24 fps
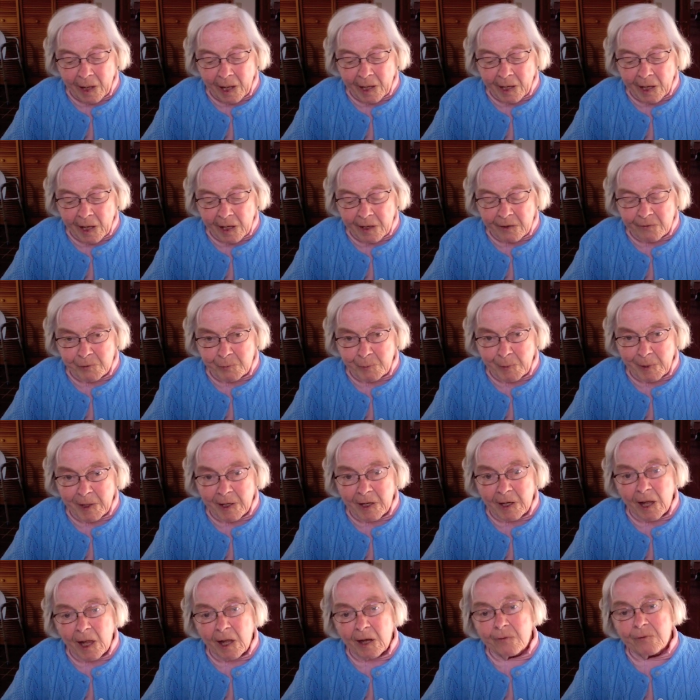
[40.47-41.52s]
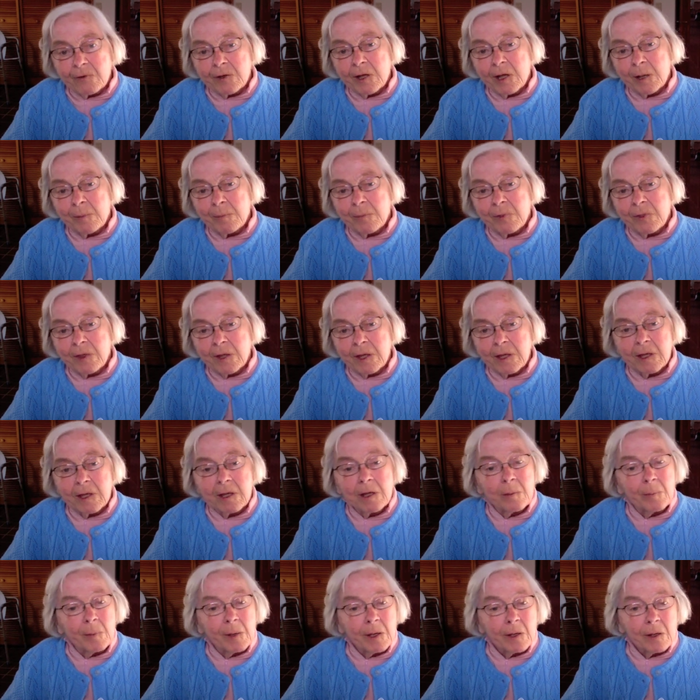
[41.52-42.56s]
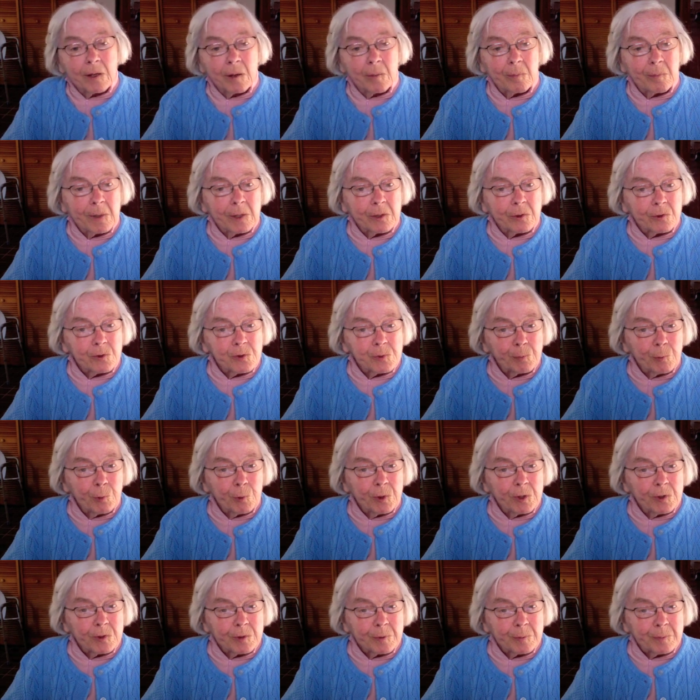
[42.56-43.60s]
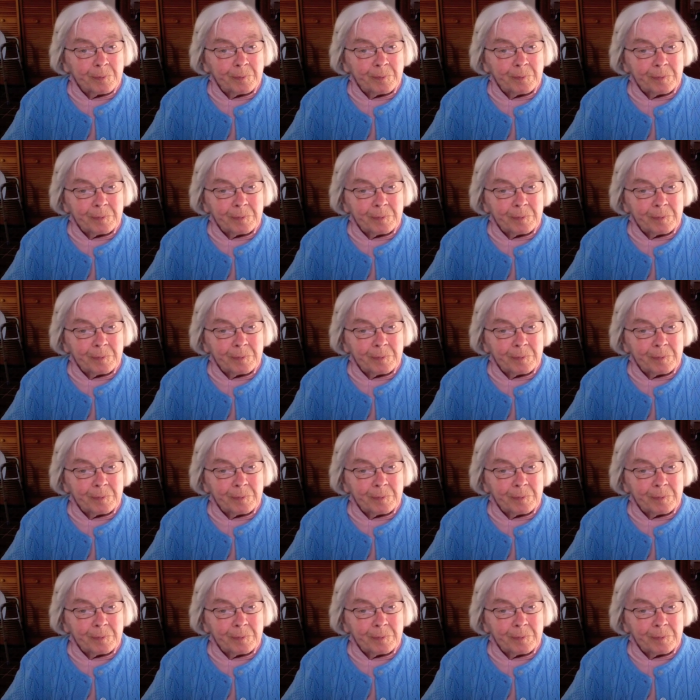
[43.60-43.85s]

and I have spent a lot of time thinking about Ambedkar's Buddhism,